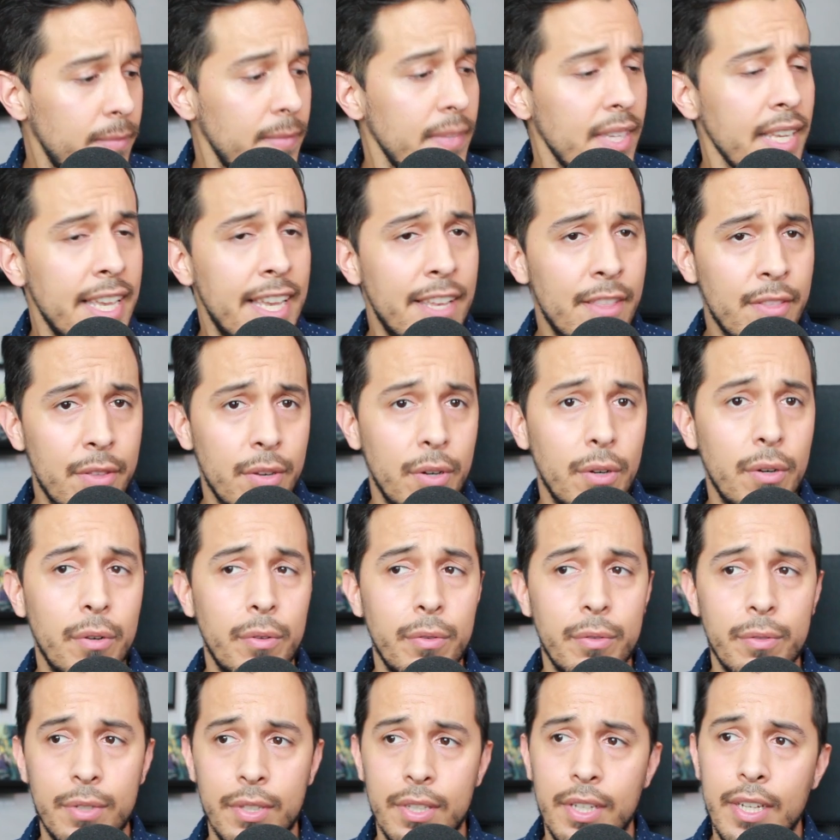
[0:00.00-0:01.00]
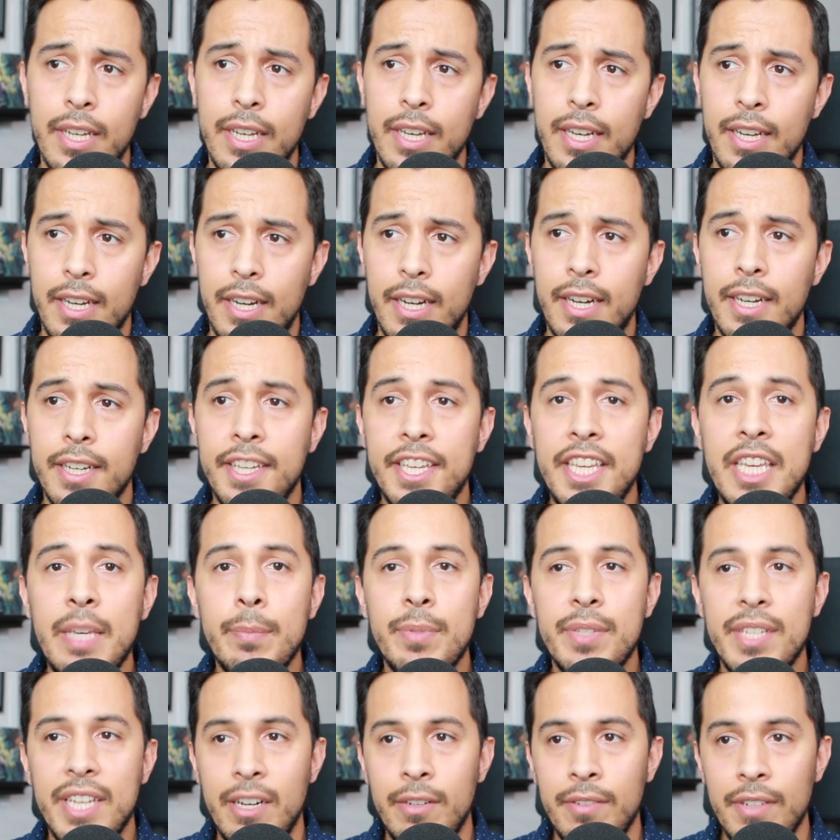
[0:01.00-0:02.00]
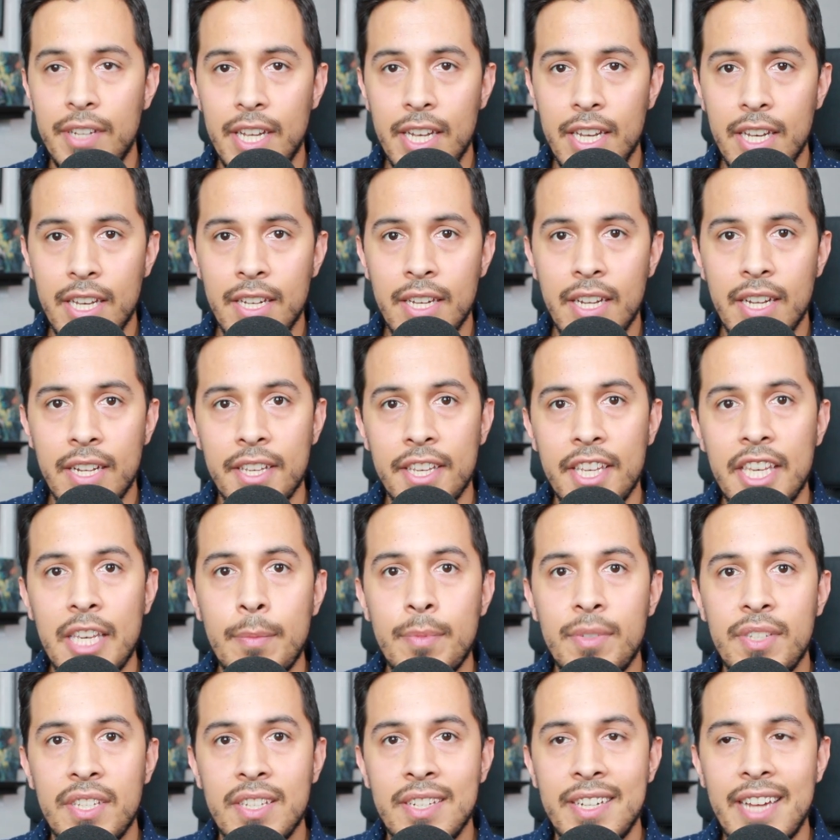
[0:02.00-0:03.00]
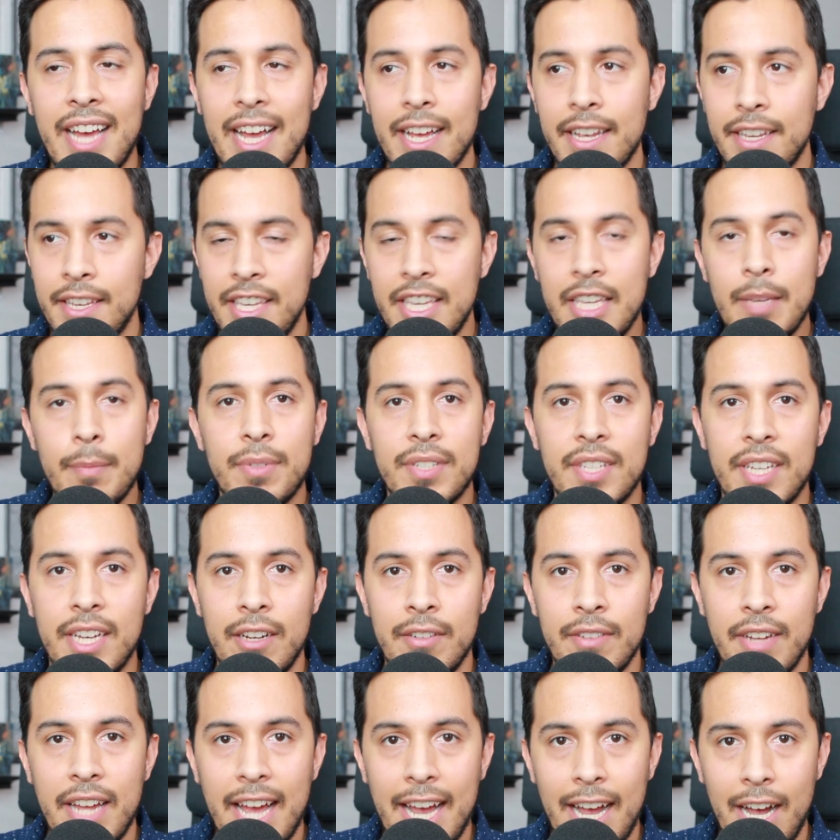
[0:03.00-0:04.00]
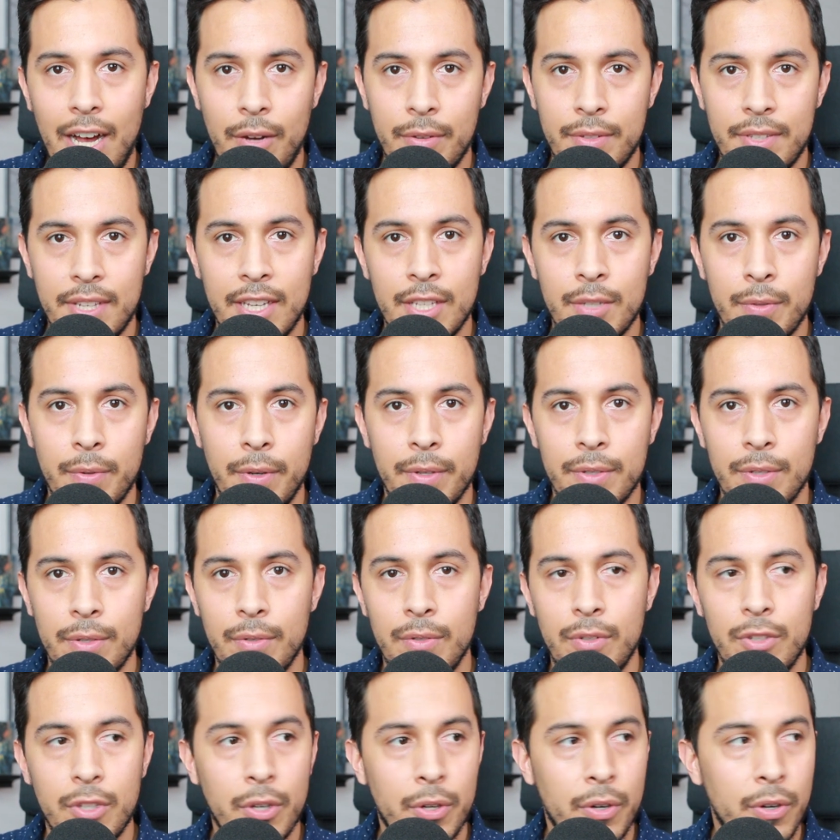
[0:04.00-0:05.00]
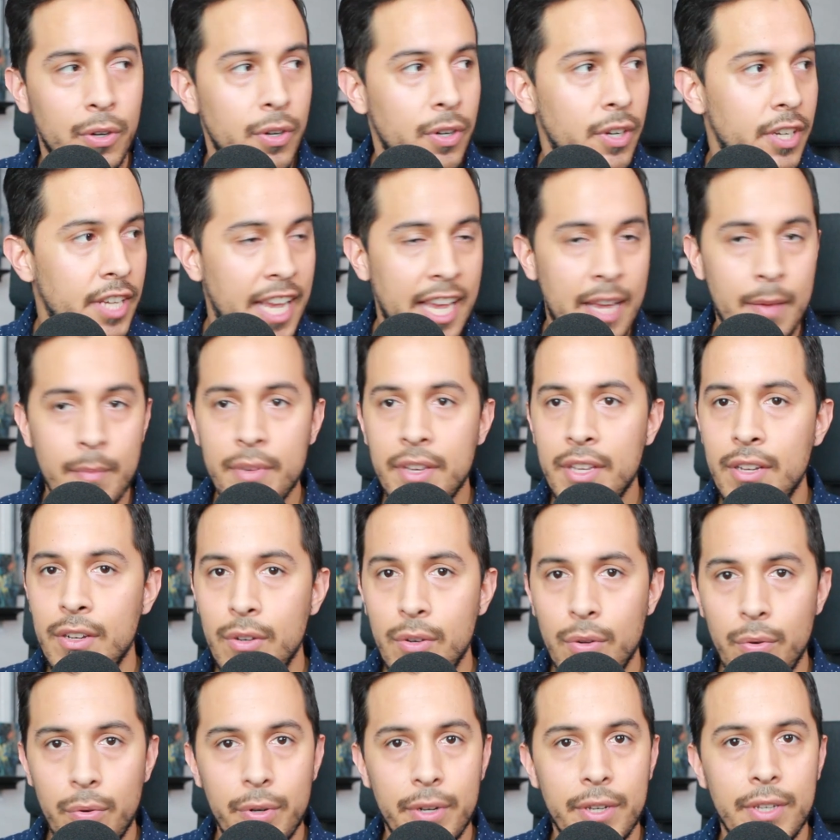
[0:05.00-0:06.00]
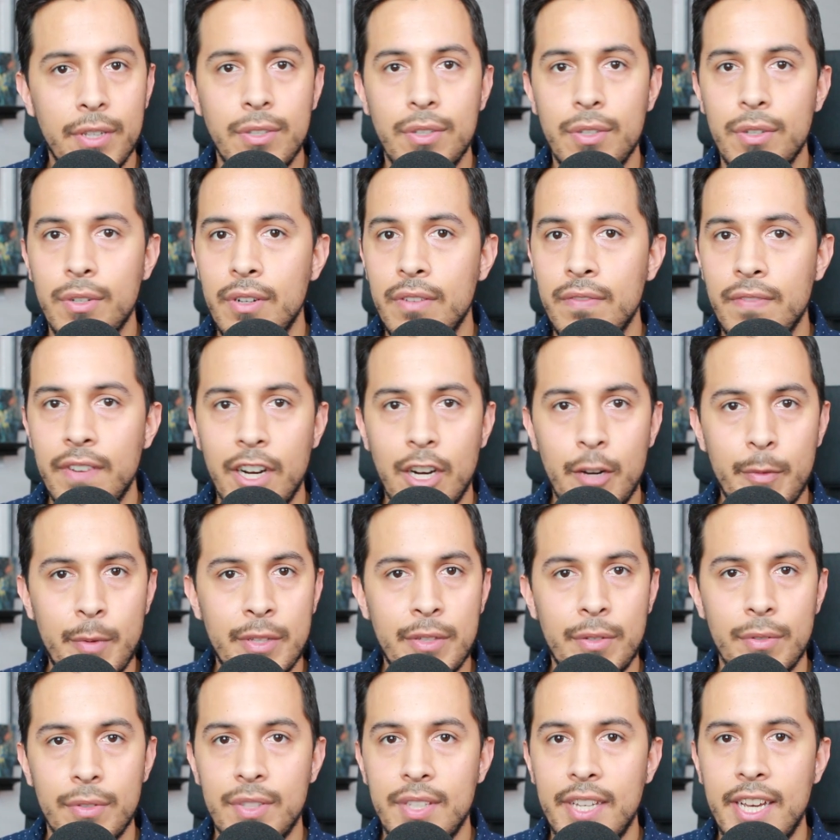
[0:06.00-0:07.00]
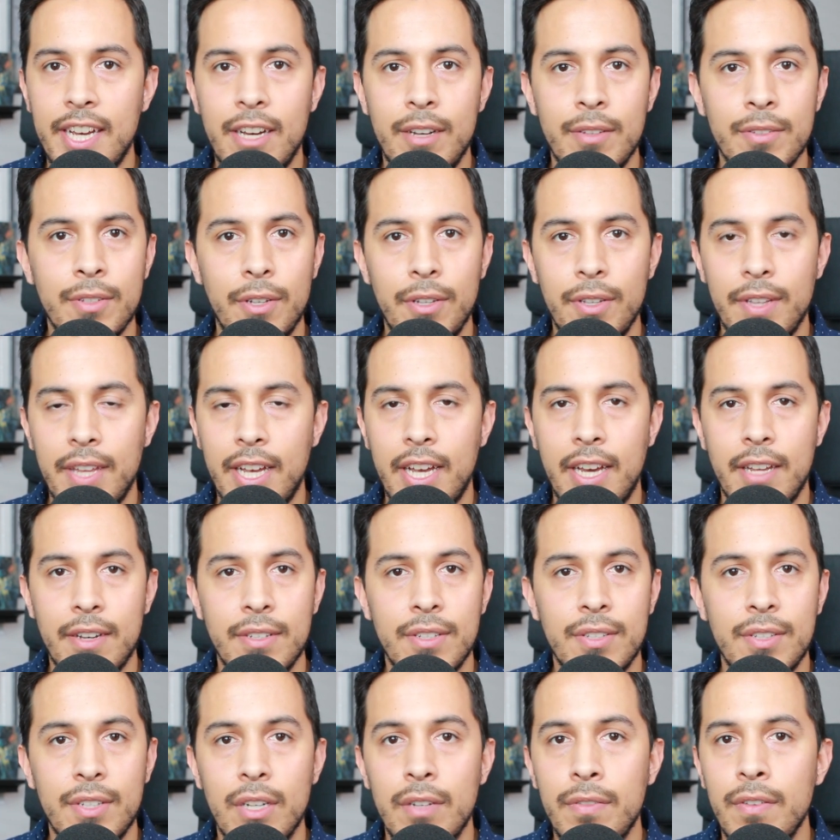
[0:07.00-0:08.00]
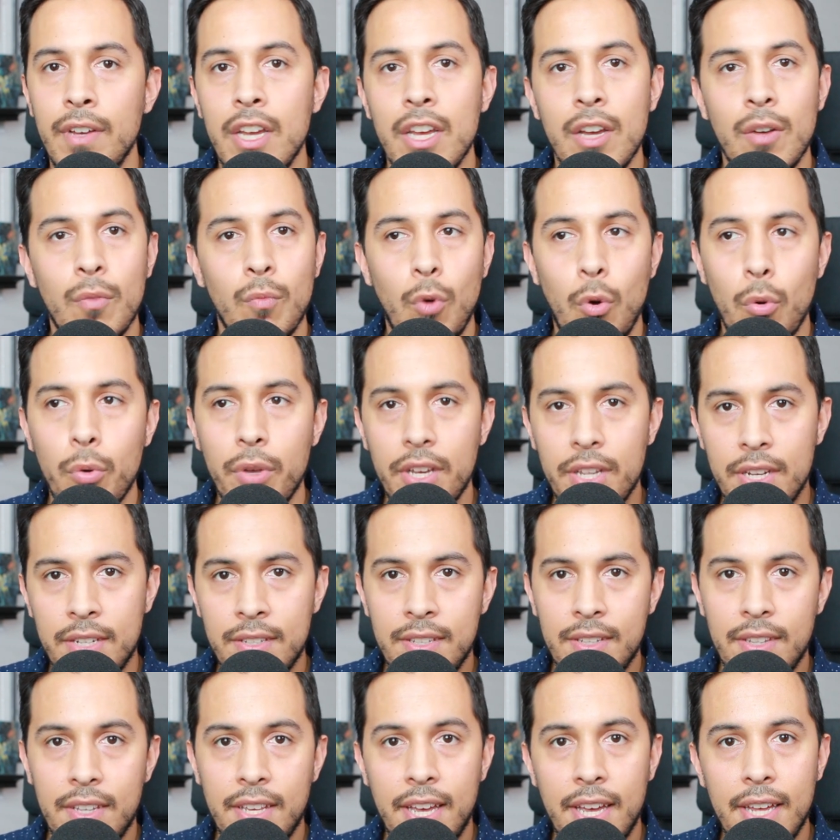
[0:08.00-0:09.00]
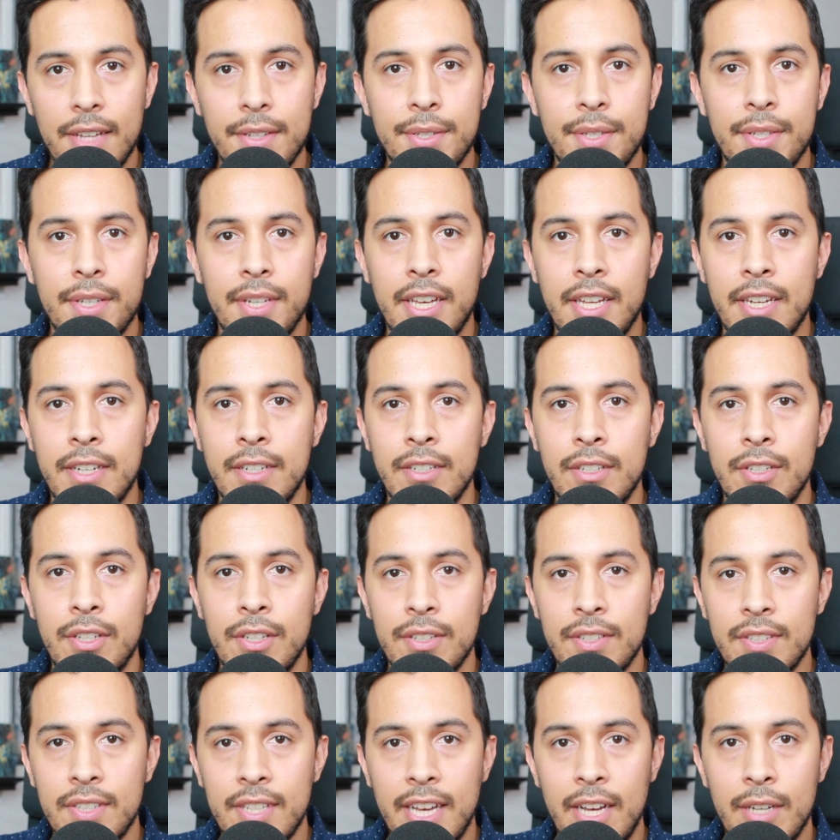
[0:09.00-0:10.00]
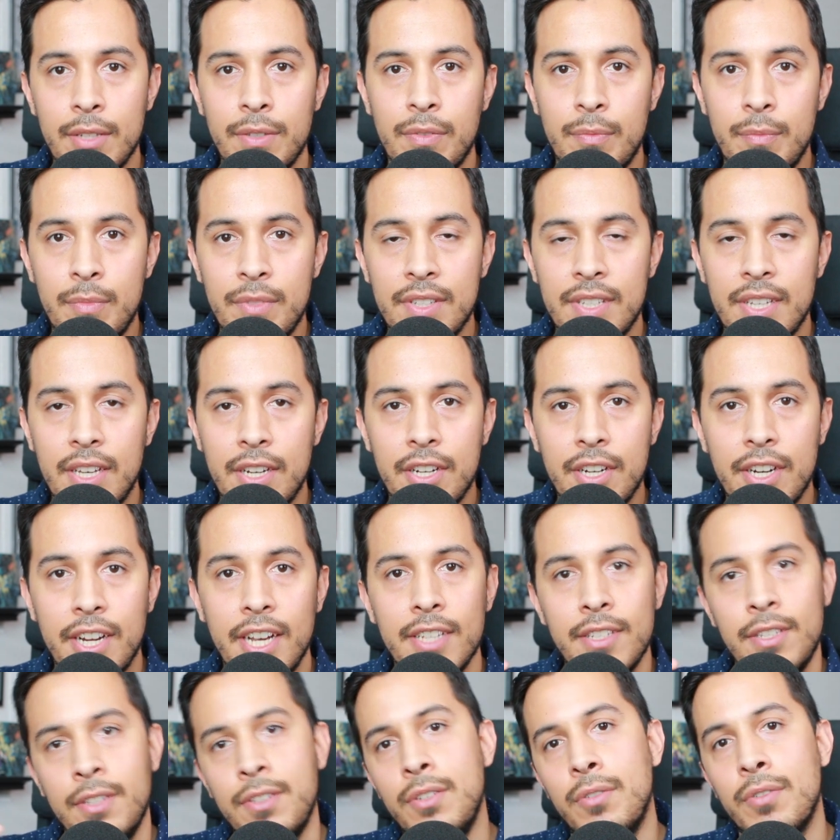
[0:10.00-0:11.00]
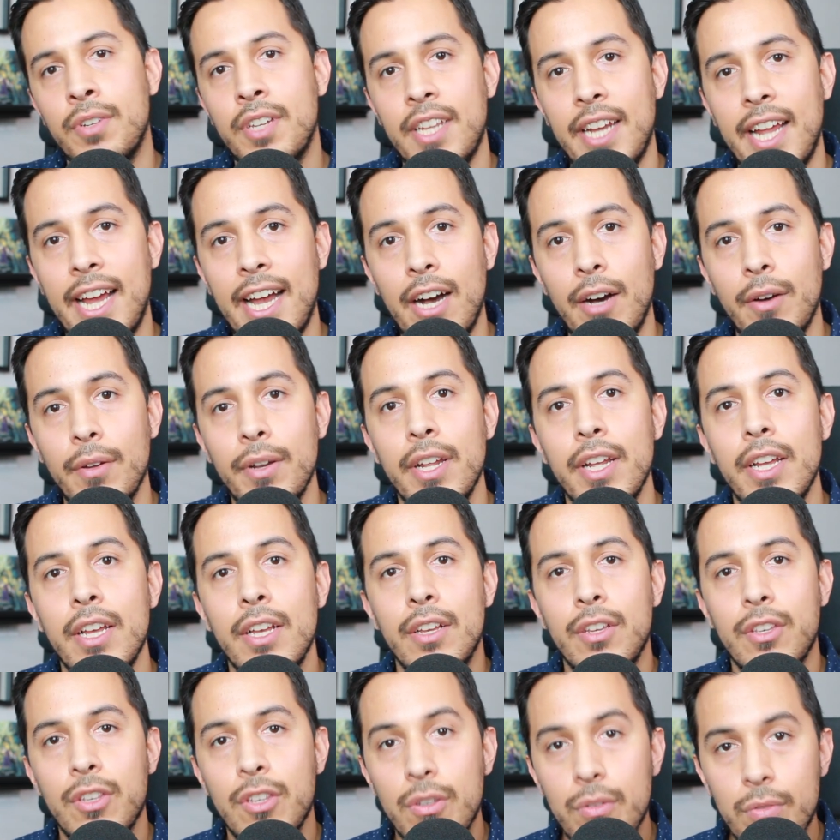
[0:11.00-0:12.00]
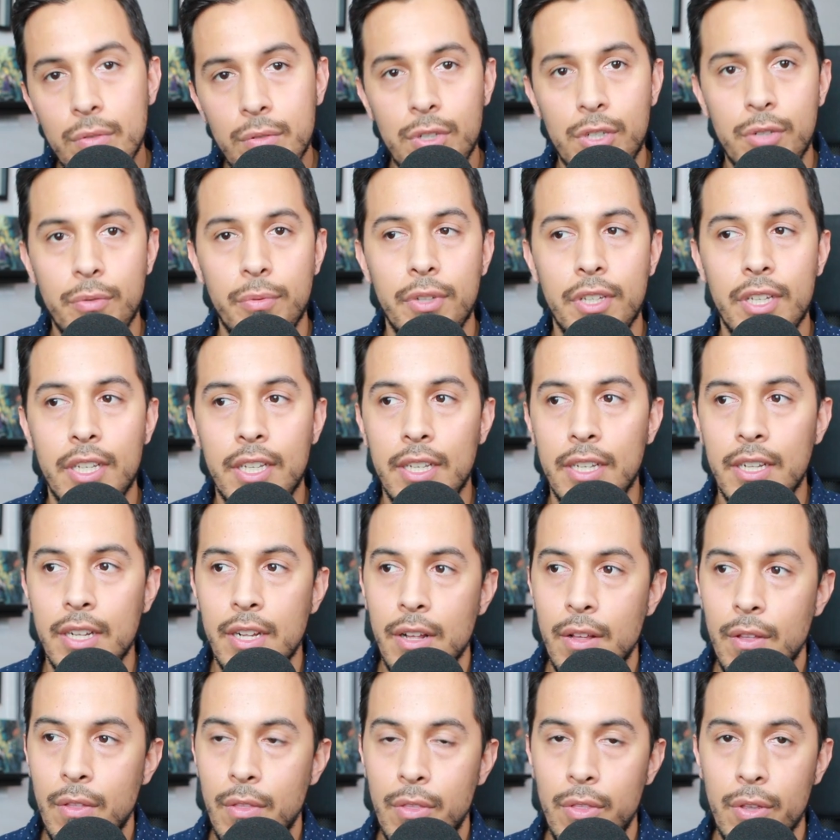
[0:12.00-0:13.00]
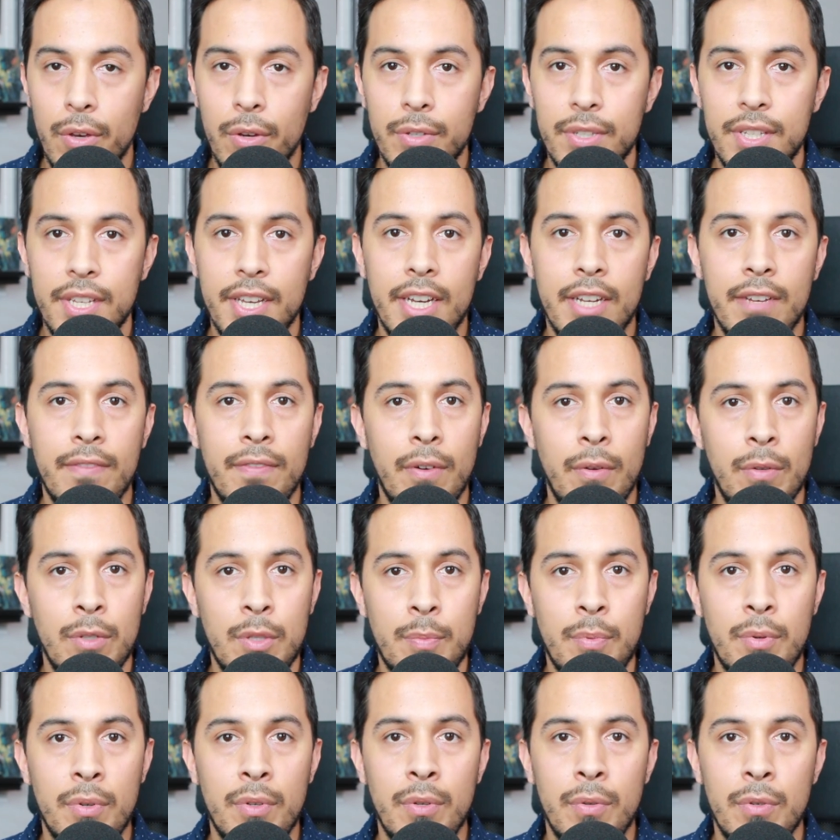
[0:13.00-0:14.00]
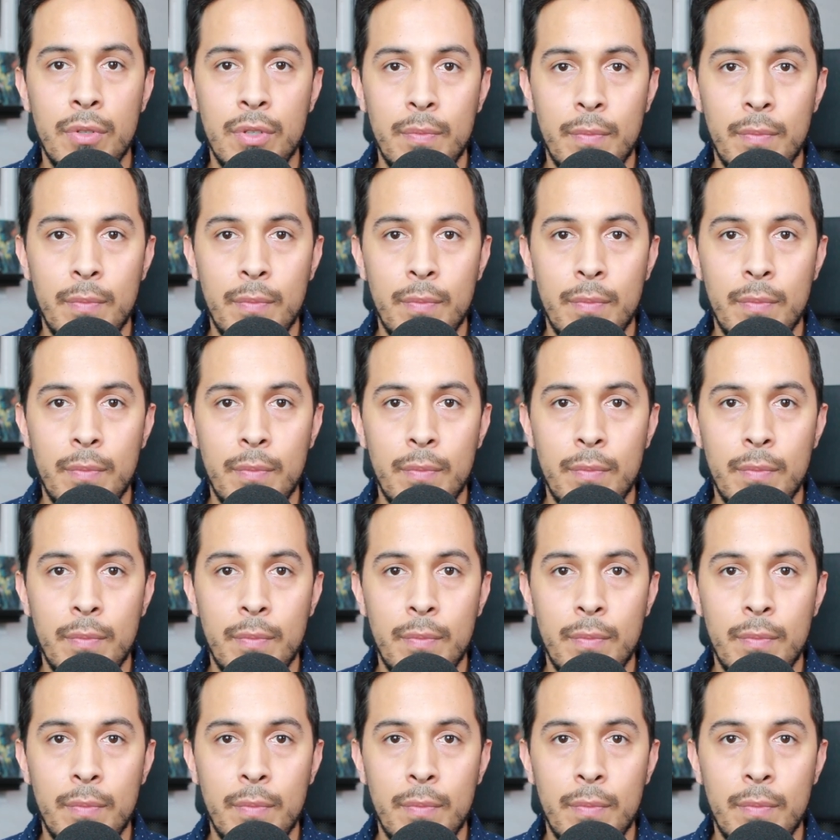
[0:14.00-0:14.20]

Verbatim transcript: And those uh, keep sound in and keep sound keep sound out as well. So your ambient noise, your environmental sounds, all that kind of stuff won't get into the headset, and the sounds from inside of your headset don't get out. Usually, those headphones produce